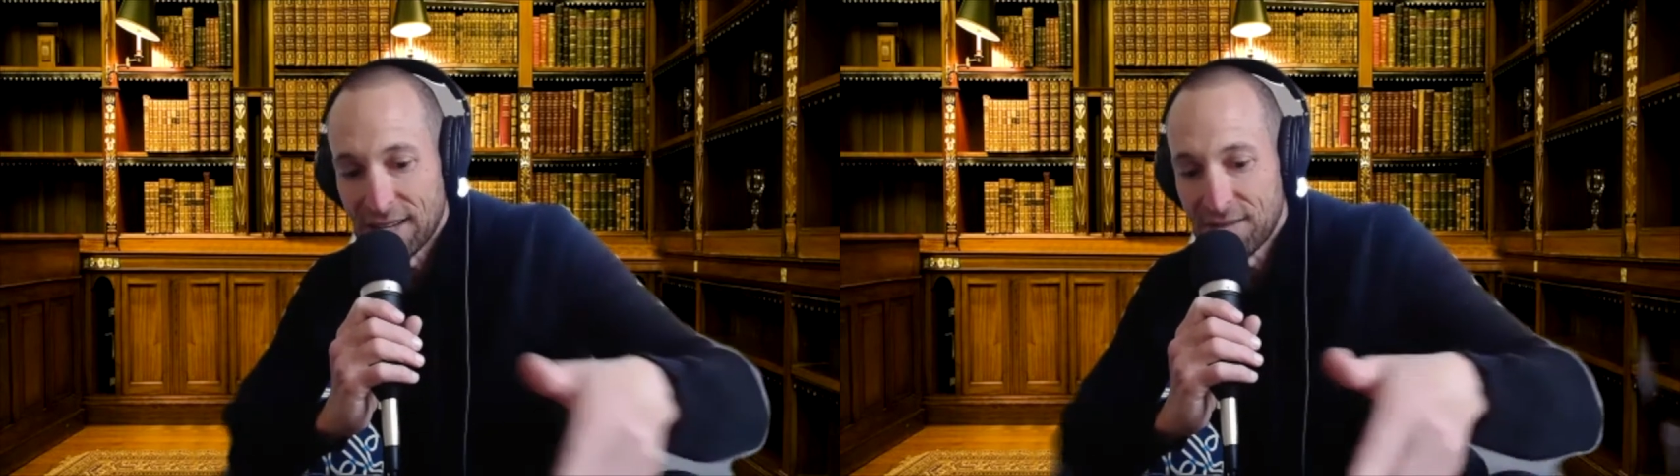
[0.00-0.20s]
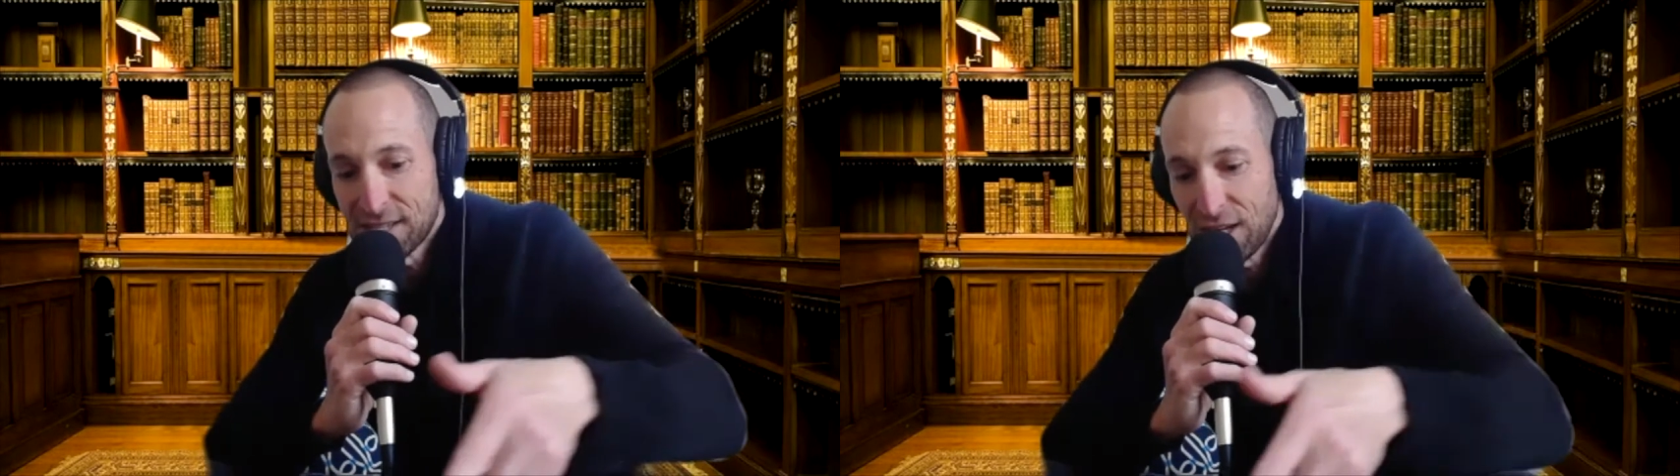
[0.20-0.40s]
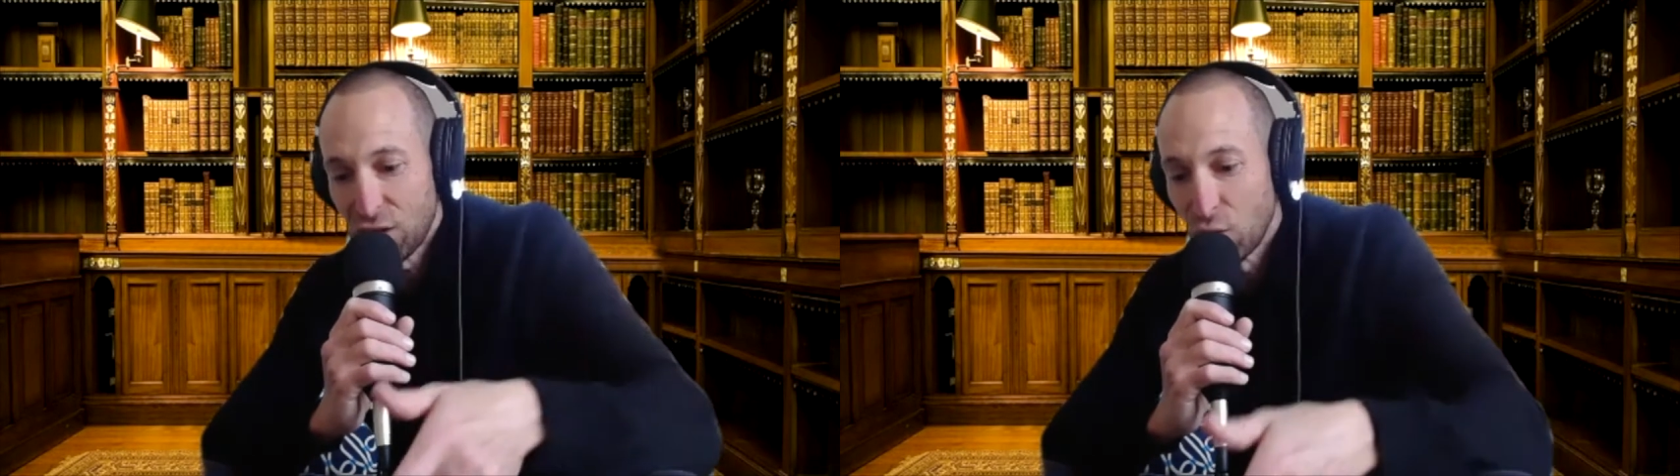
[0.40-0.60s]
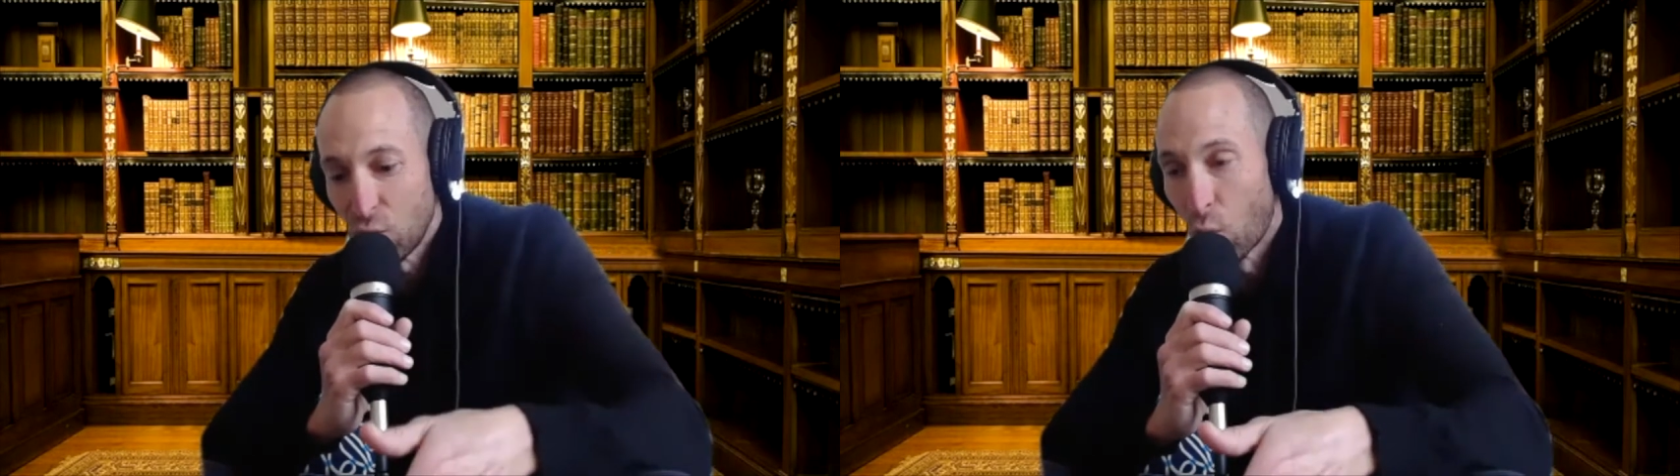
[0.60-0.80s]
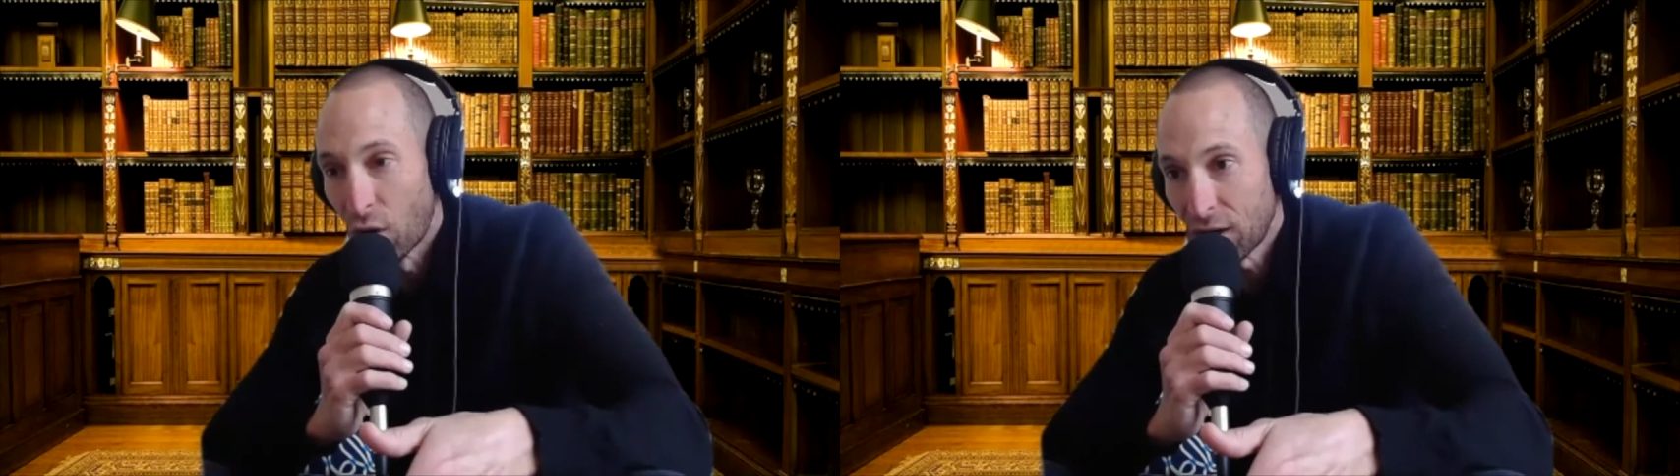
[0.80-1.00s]
I've seen you
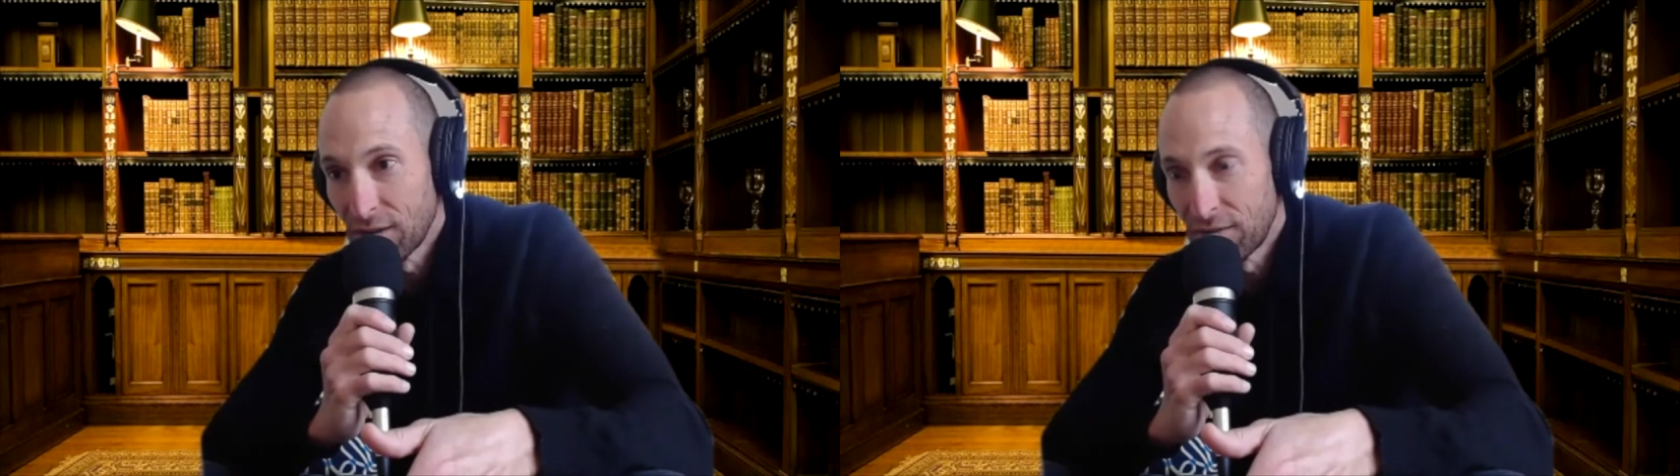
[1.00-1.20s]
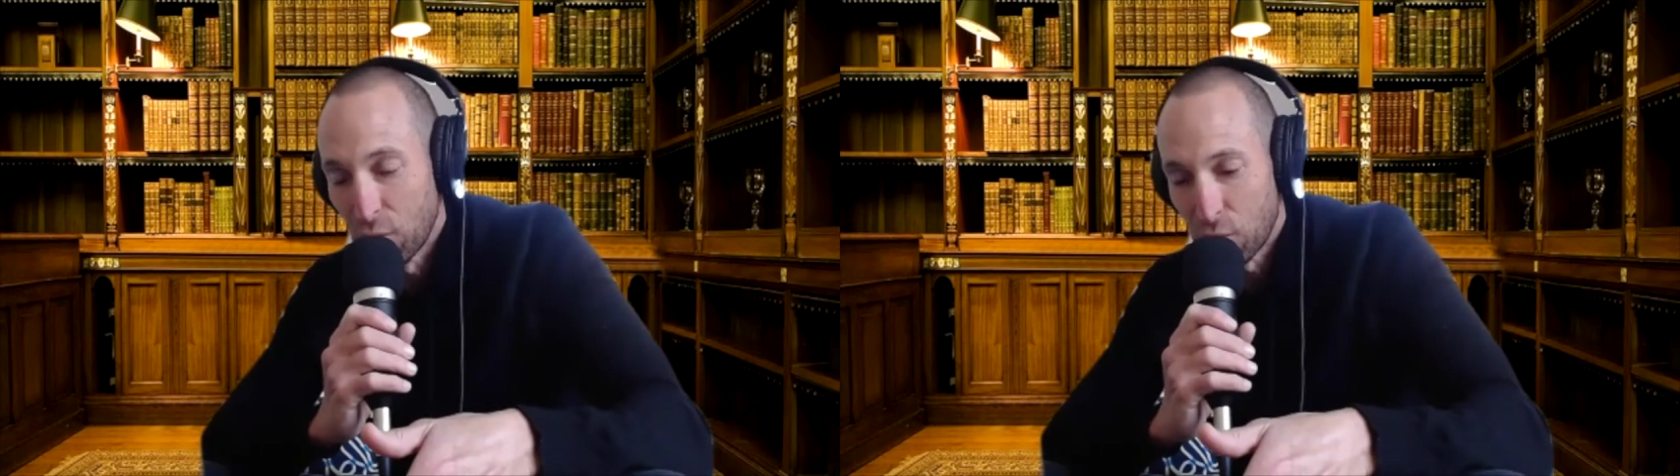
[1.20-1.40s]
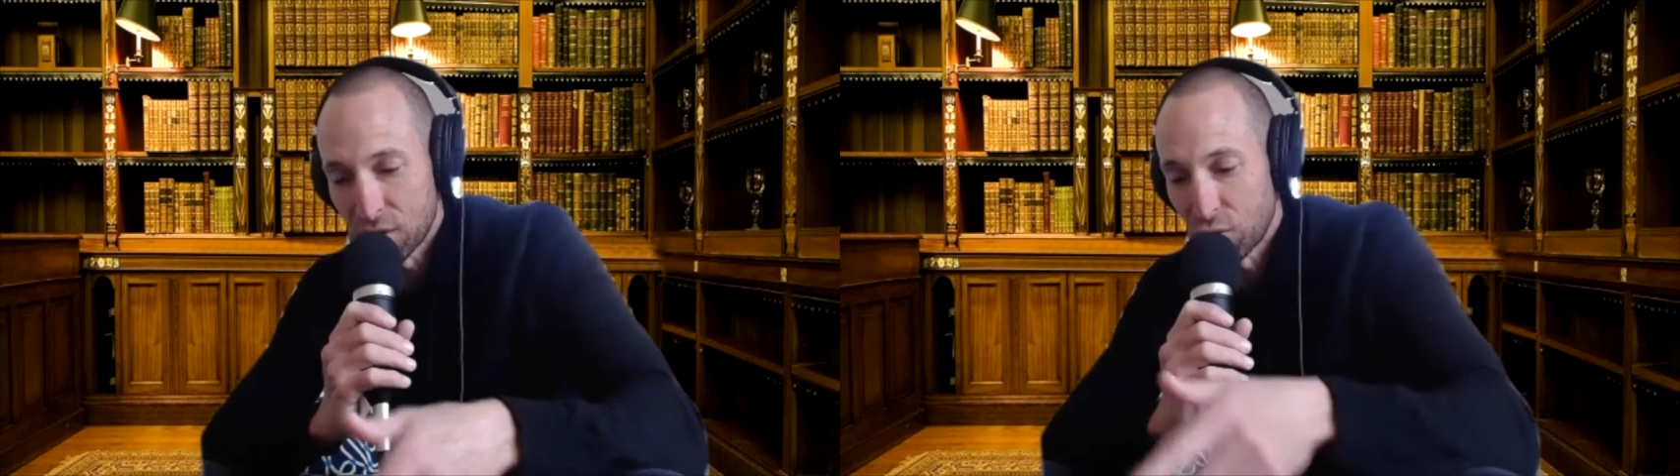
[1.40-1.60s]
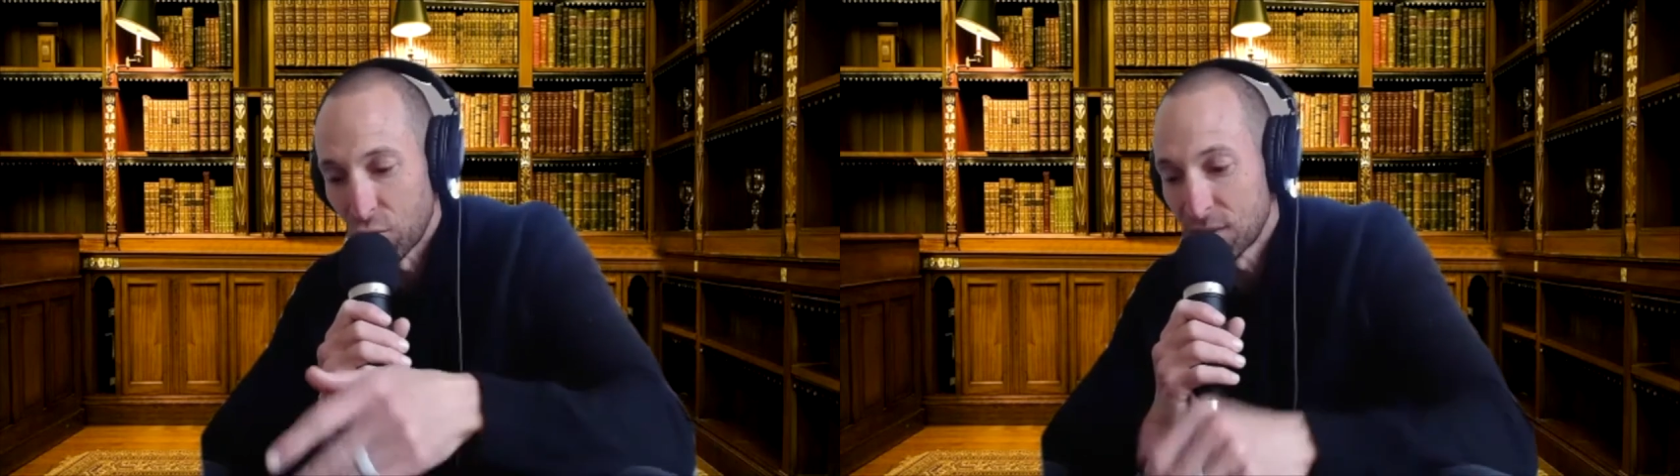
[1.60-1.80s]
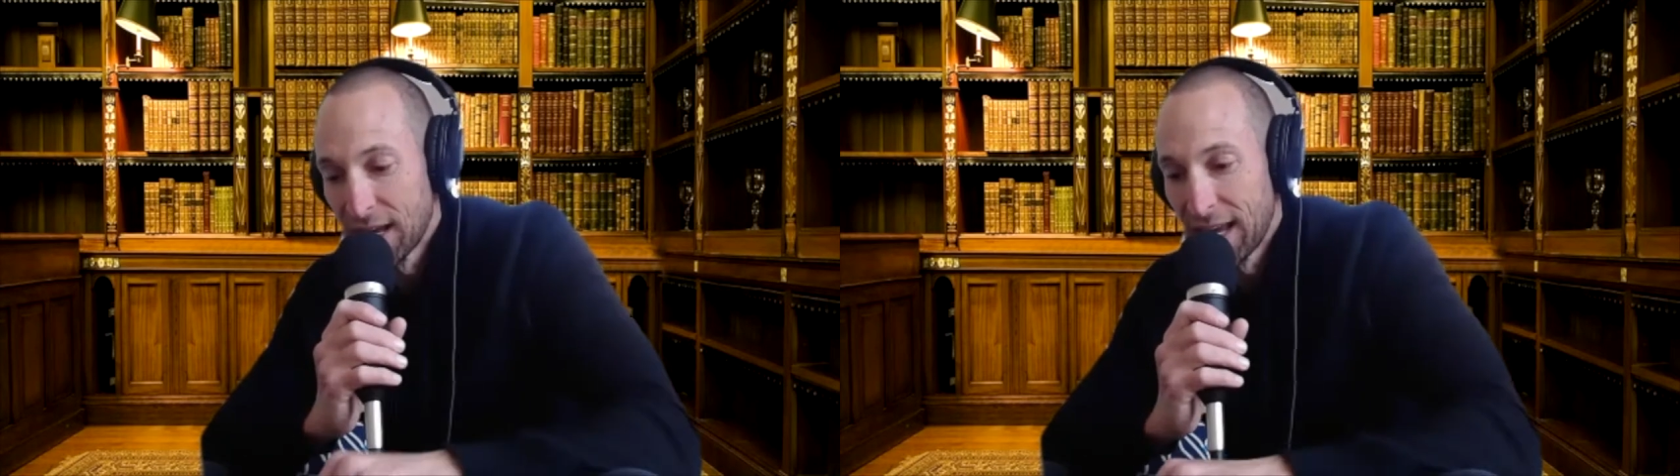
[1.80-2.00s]
work focus
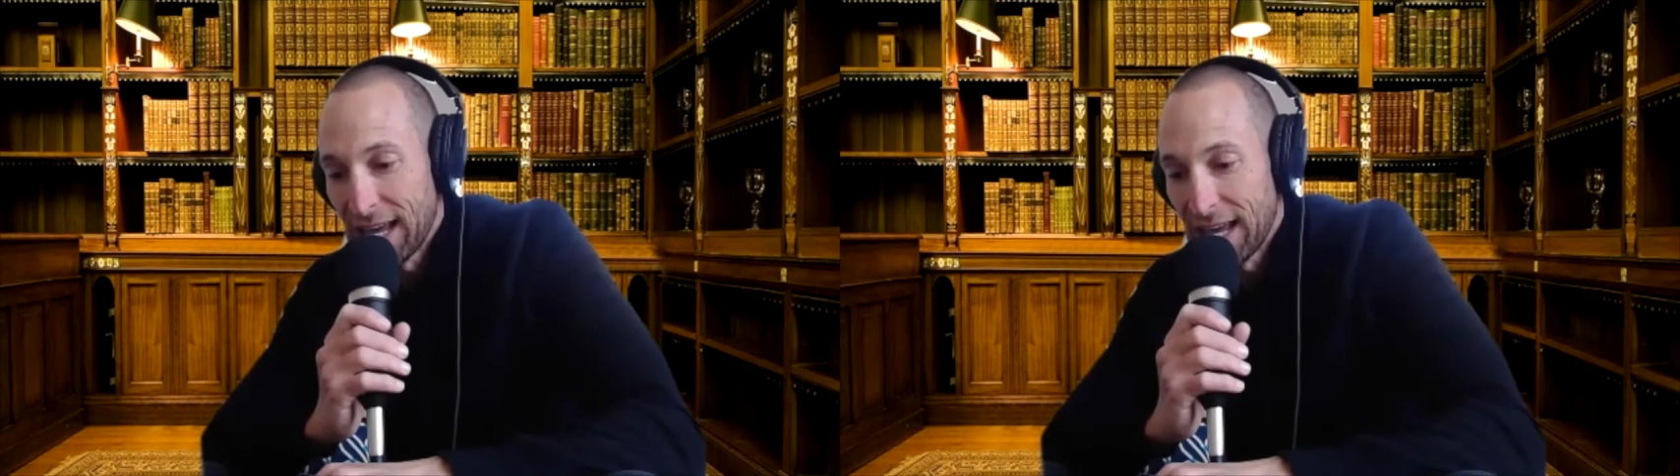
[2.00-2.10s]
groups.